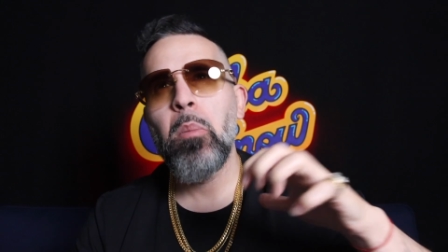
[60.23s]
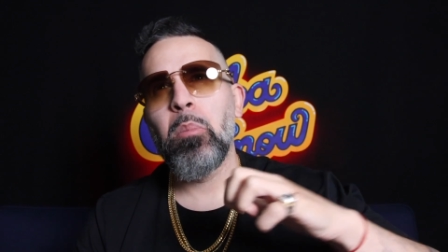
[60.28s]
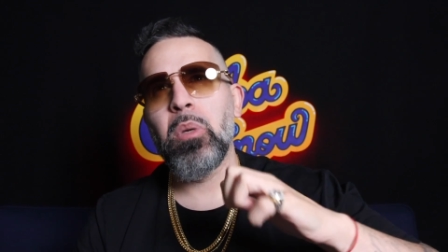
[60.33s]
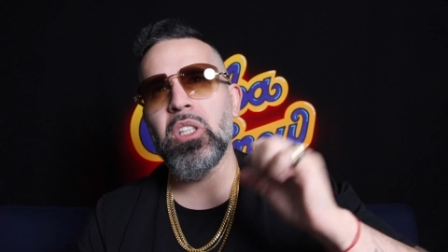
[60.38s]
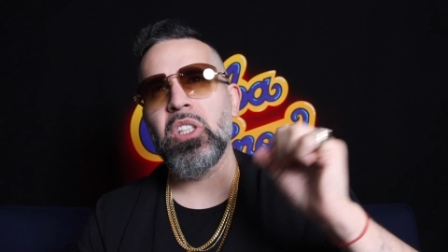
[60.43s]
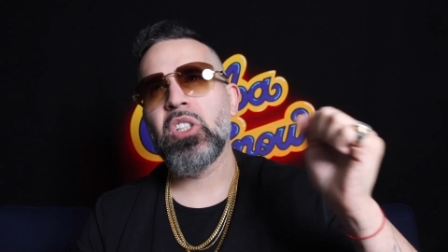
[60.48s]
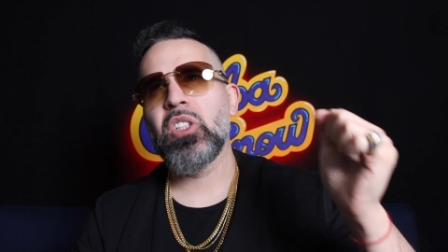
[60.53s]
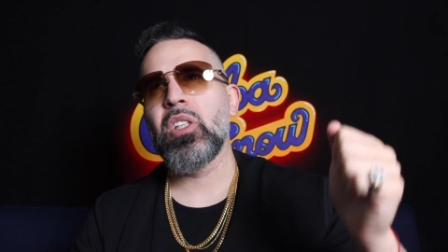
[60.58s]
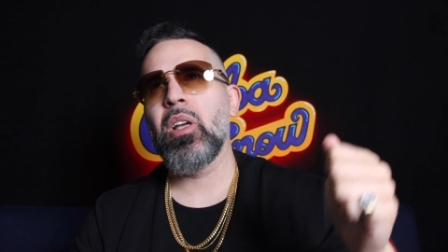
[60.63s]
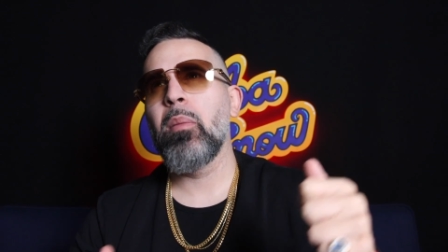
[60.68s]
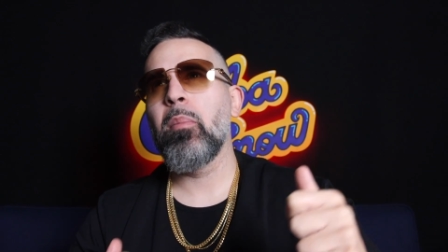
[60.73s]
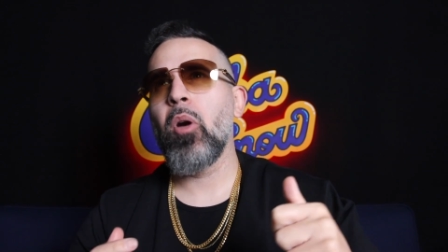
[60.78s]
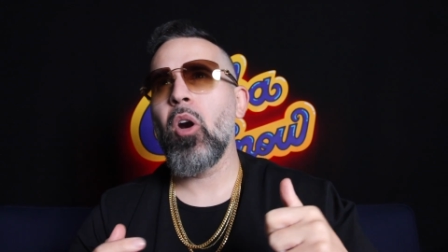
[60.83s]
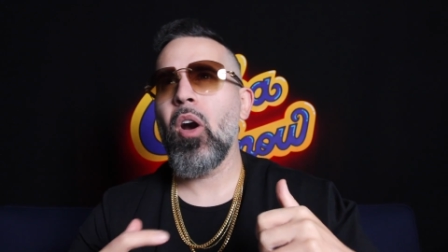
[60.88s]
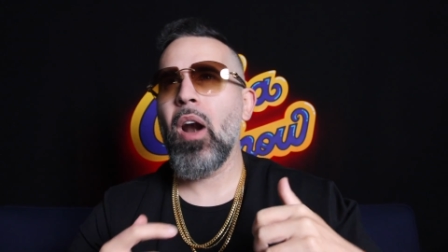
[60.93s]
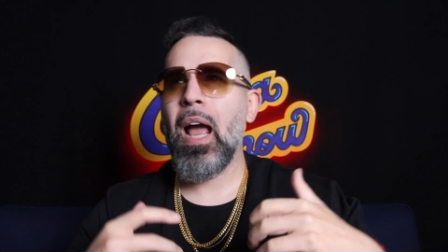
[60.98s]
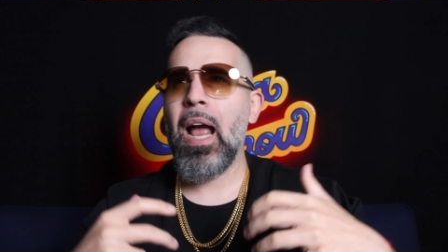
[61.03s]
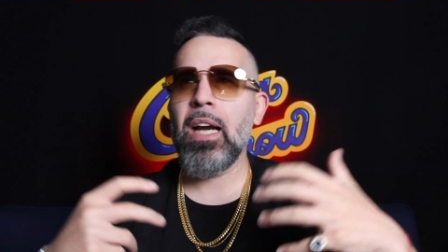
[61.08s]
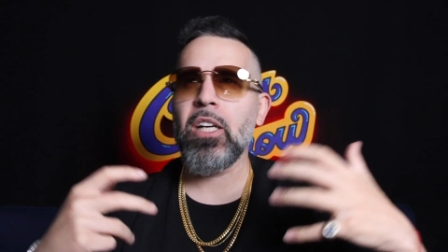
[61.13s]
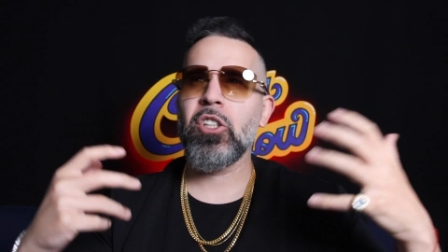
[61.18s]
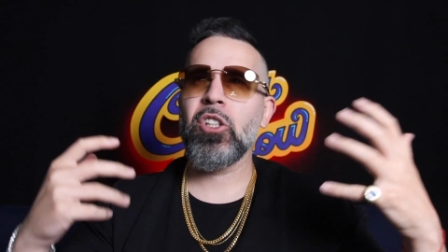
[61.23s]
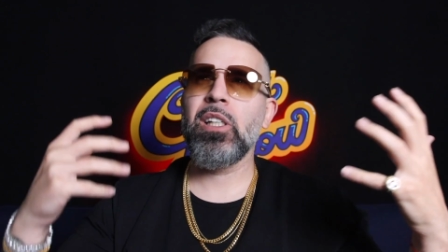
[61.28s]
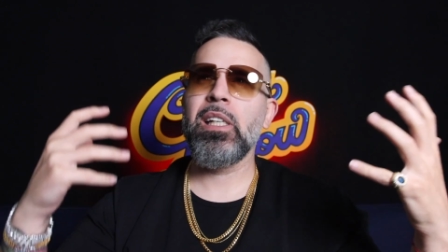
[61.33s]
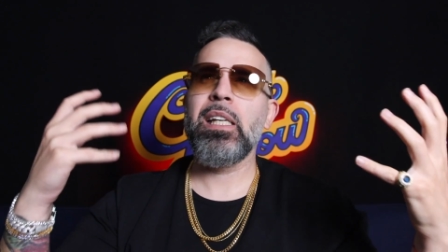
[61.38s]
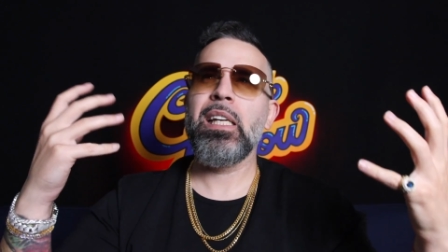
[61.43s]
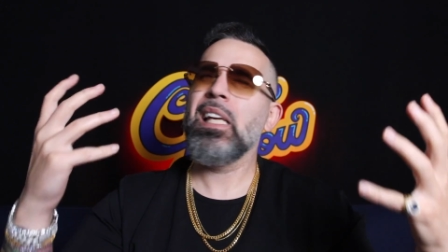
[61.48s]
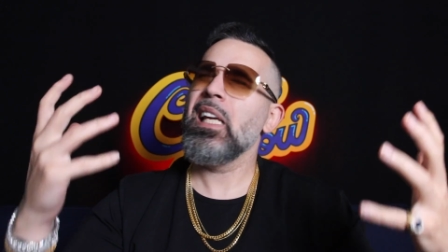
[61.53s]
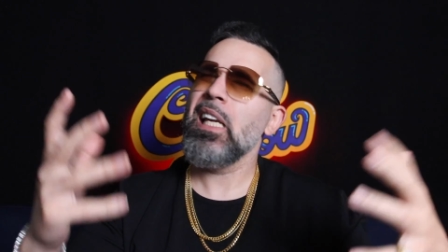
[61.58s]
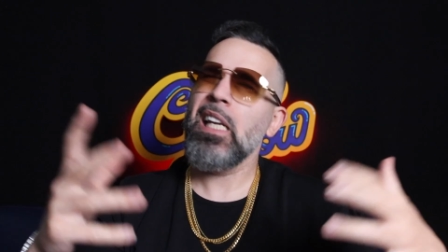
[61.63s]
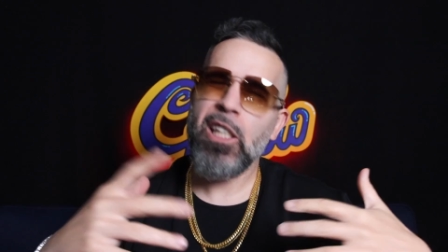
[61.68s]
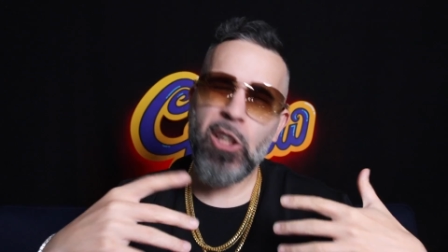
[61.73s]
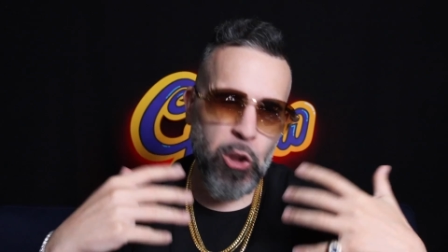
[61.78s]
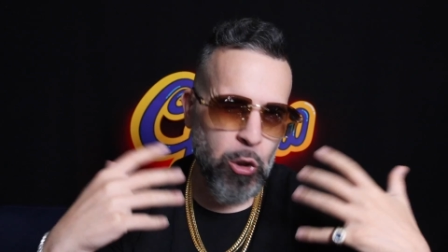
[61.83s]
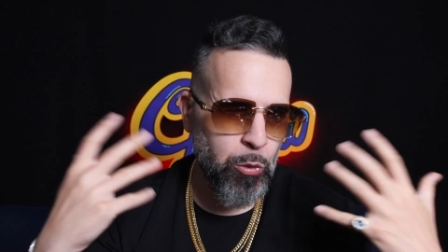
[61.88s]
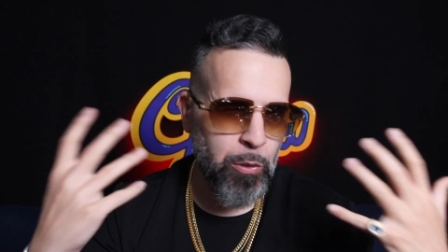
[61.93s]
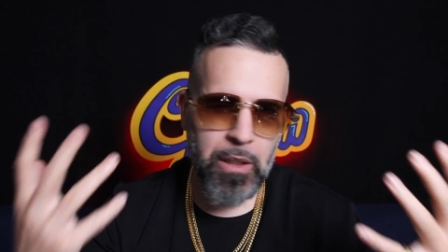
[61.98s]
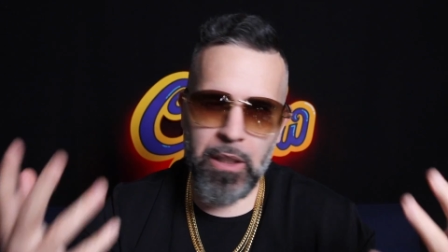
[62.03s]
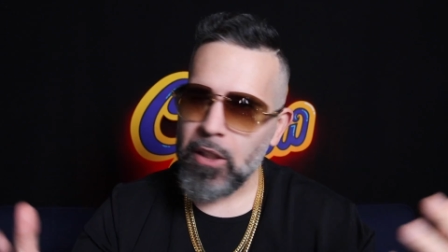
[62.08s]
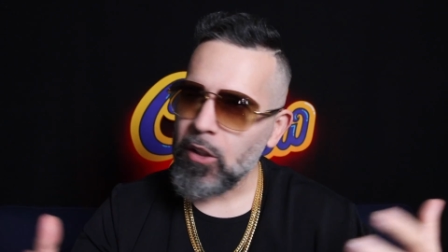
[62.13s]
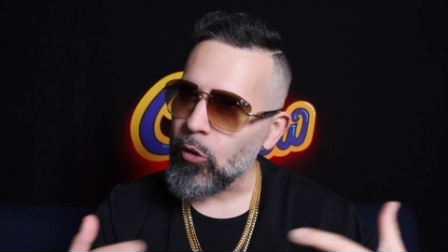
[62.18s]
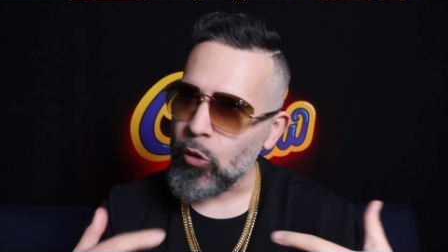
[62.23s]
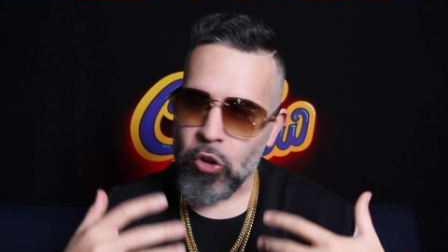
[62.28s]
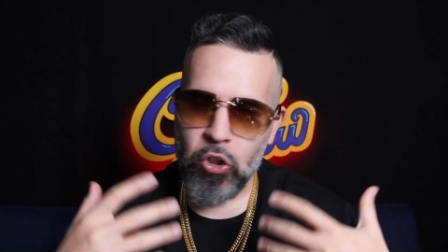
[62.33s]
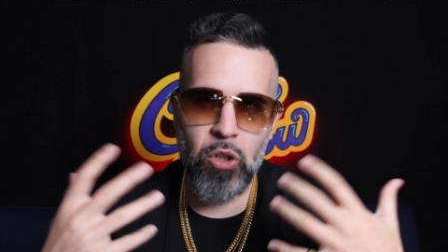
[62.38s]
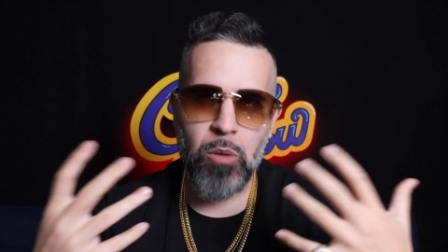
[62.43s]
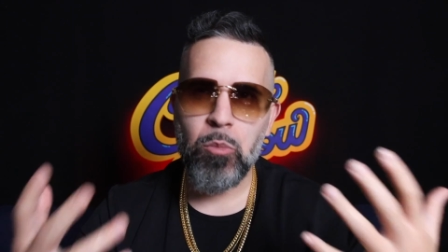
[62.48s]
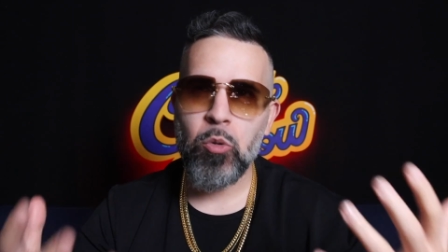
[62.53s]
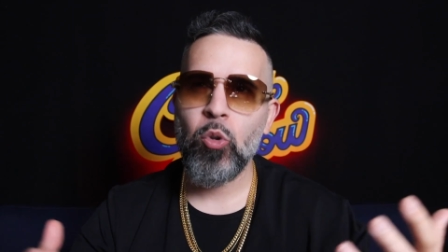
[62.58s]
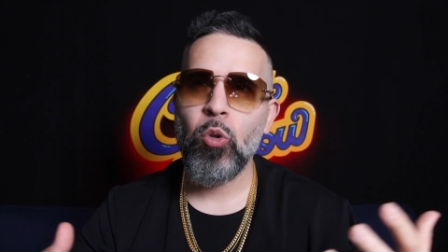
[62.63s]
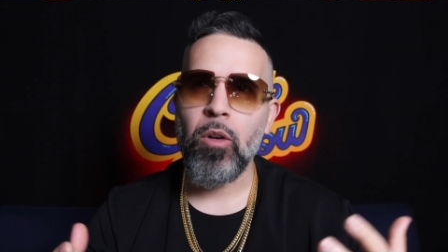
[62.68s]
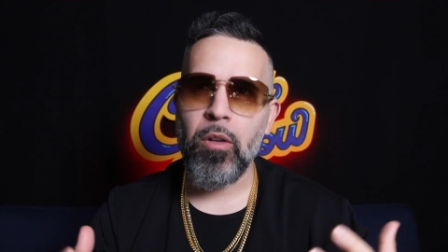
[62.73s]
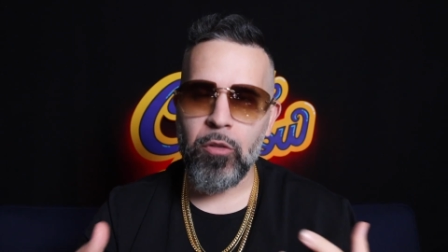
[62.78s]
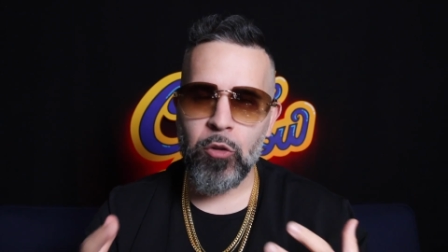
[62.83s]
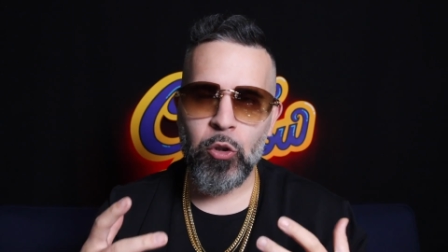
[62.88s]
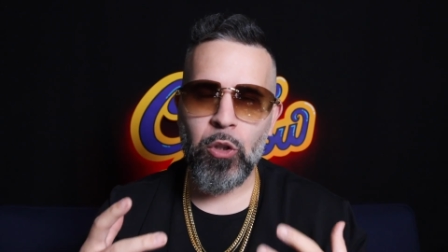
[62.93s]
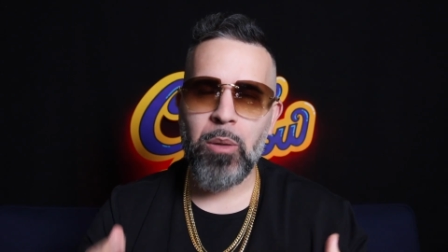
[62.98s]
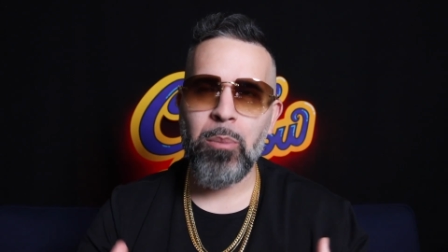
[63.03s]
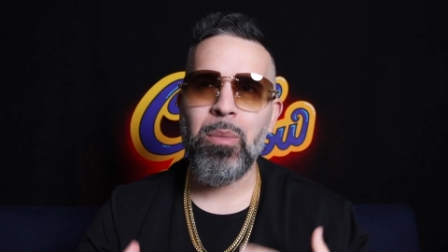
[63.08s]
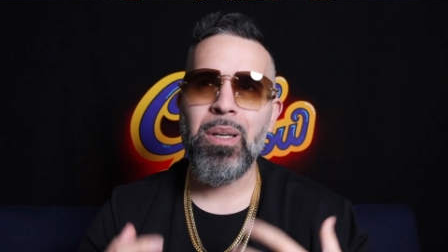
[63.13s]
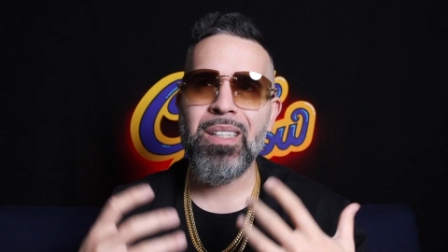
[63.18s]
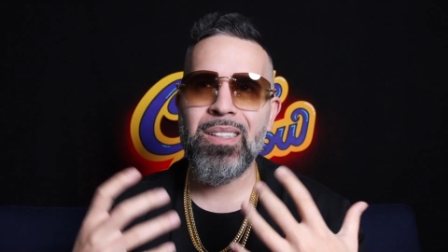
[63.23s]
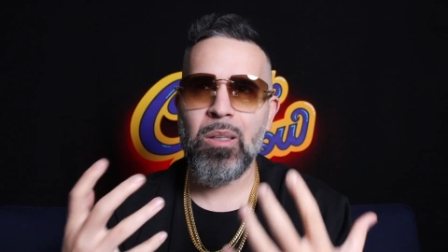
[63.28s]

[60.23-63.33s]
but some are actually heat treated or some sort of treatment